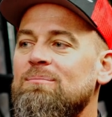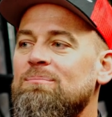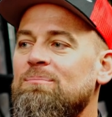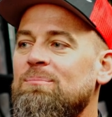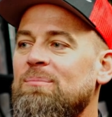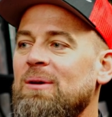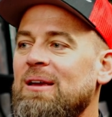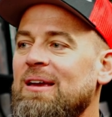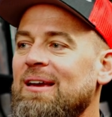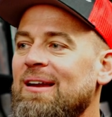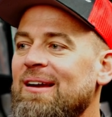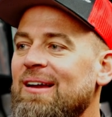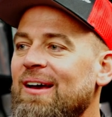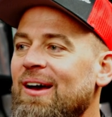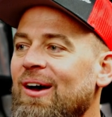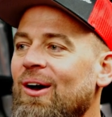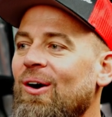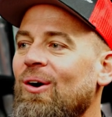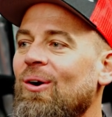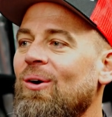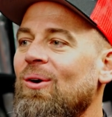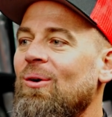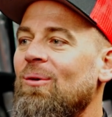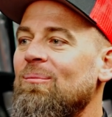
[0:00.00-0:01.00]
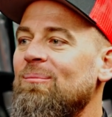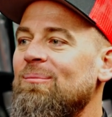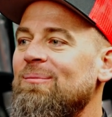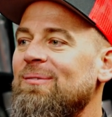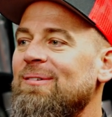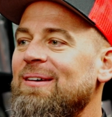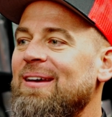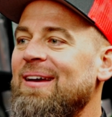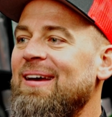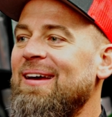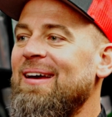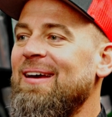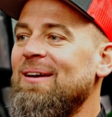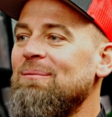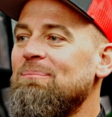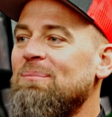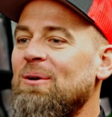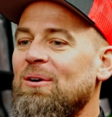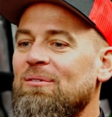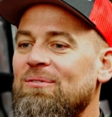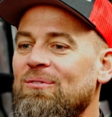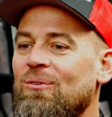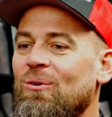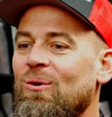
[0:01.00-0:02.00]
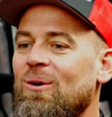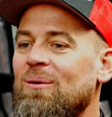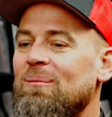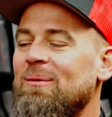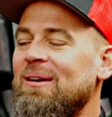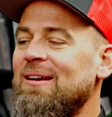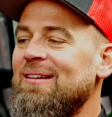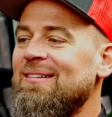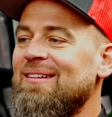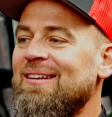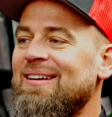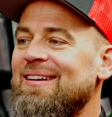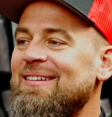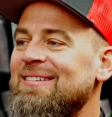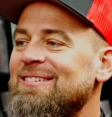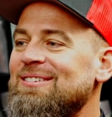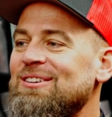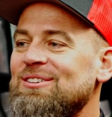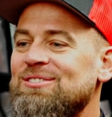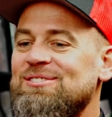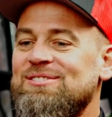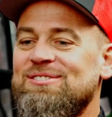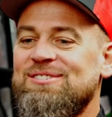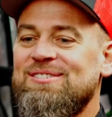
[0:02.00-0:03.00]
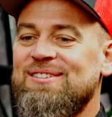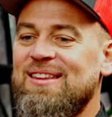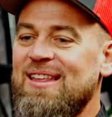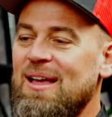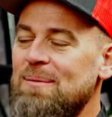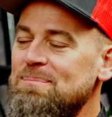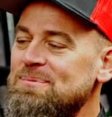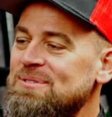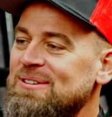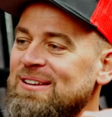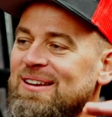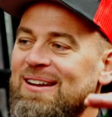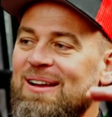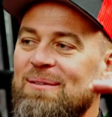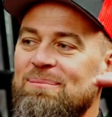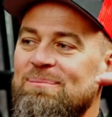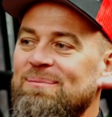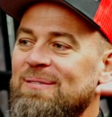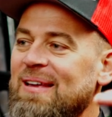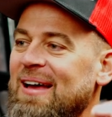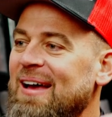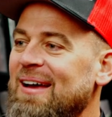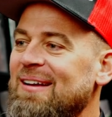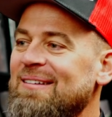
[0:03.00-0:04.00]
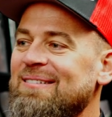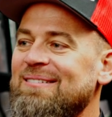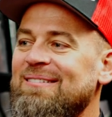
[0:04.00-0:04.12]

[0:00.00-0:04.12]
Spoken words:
being at home and performing that just steps it up that